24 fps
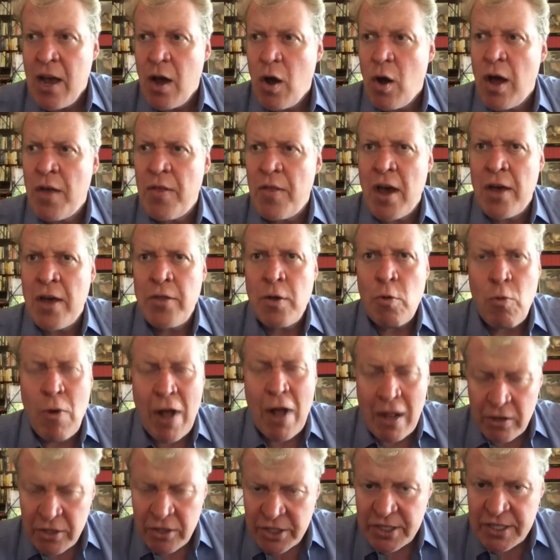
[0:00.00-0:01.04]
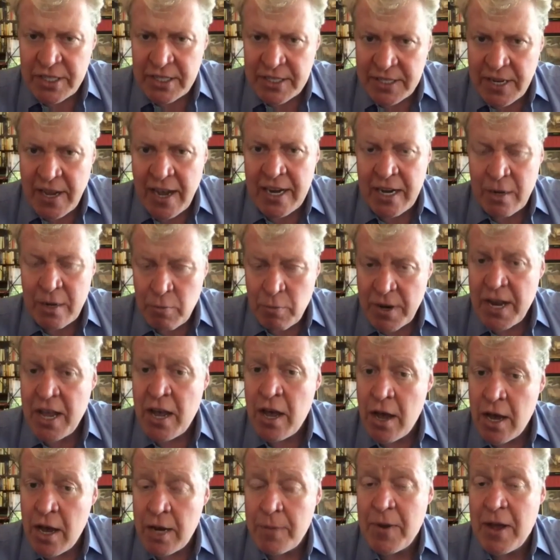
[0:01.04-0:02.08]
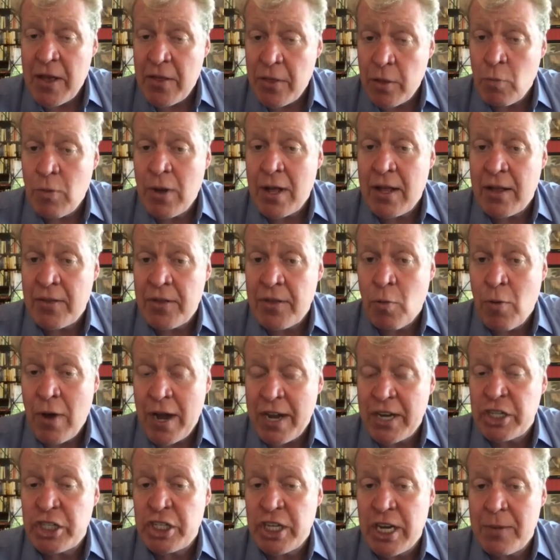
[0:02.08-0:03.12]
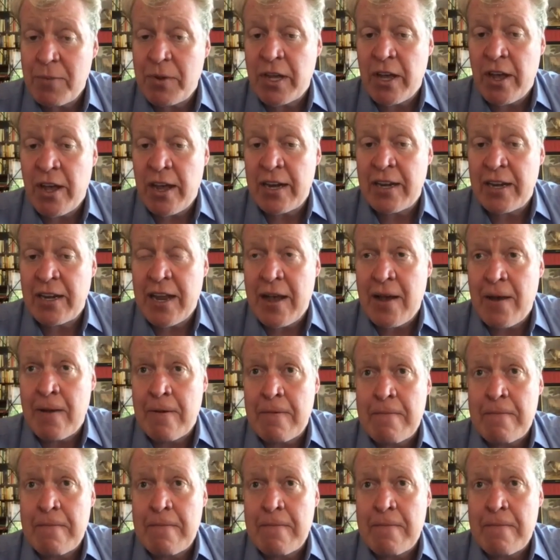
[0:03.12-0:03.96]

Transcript: And the Welsh decided, when they heard about the white ship going down,